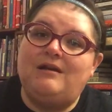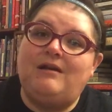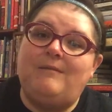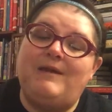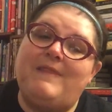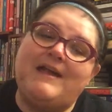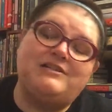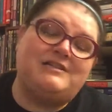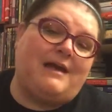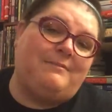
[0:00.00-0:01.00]
And
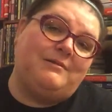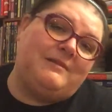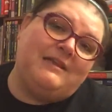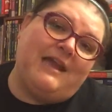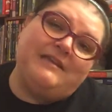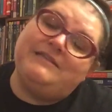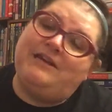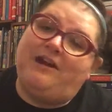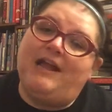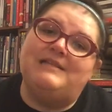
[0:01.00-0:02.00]
that just happened to be the case
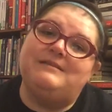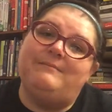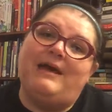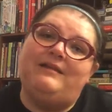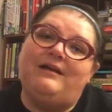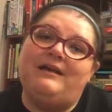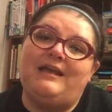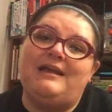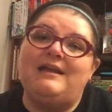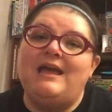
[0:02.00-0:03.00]
here. He had some bad luck
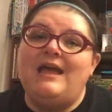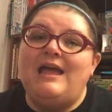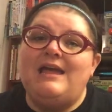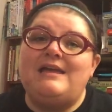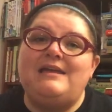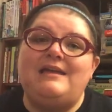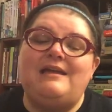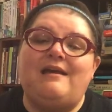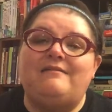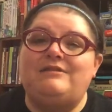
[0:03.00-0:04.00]
and
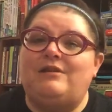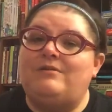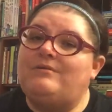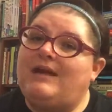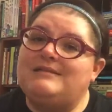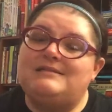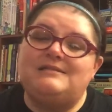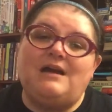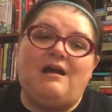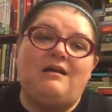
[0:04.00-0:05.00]
he, you know, got
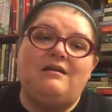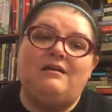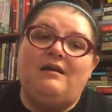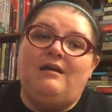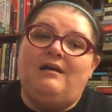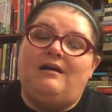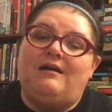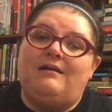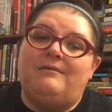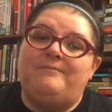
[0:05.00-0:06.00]
stuck,
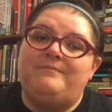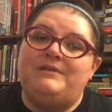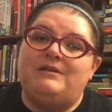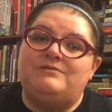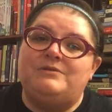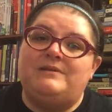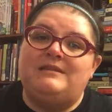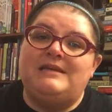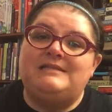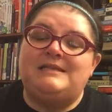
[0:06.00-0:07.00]
you know, doing
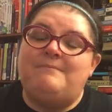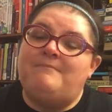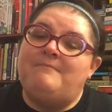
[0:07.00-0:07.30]
things that